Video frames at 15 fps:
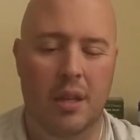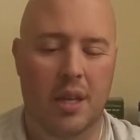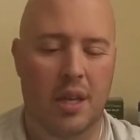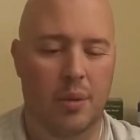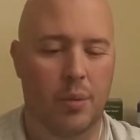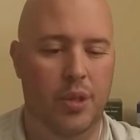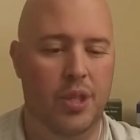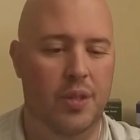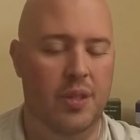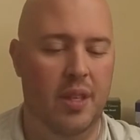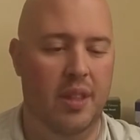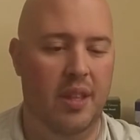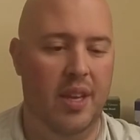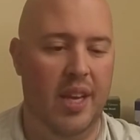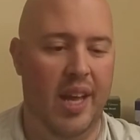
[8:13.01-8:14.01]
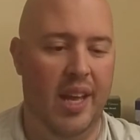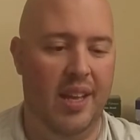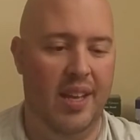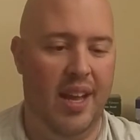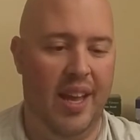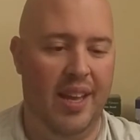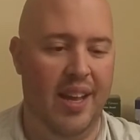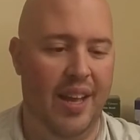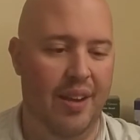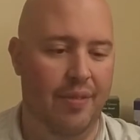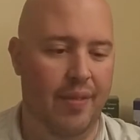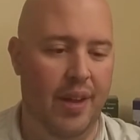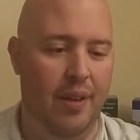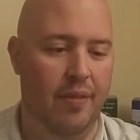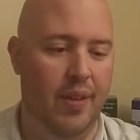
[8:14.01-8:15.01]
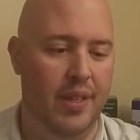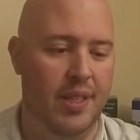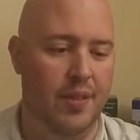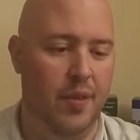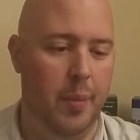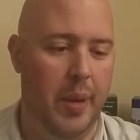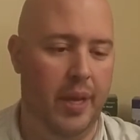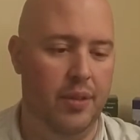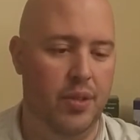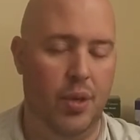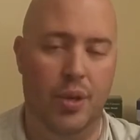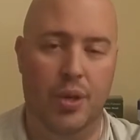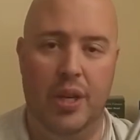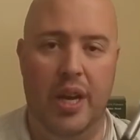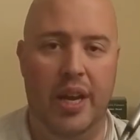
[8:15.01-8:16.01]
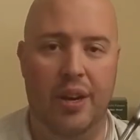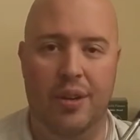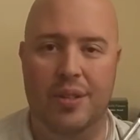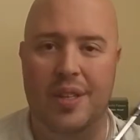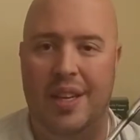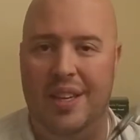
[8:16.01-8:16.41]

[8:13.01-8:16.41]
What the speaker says: which is something I kind of find offensive about certain irons.